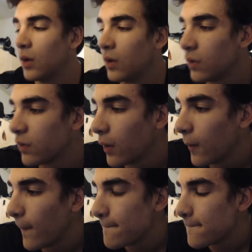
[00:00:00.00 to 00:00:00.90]

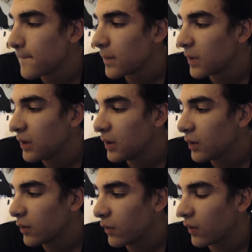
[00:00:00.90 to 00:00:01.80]
So
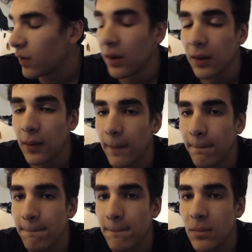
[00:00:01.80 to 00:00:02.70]
here's the thing.
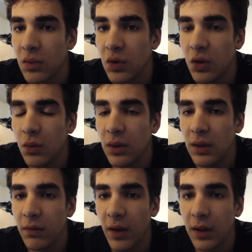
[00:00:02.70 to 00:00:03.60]
You need to
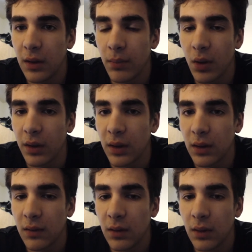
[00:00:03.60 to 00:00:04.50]
find a
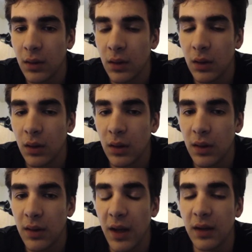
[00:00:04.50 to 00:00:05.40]
product
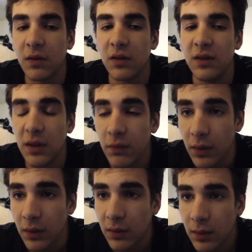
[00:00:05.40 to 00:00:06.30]
that is
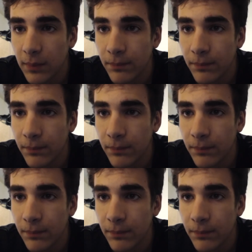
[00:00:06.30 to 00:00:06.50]
different.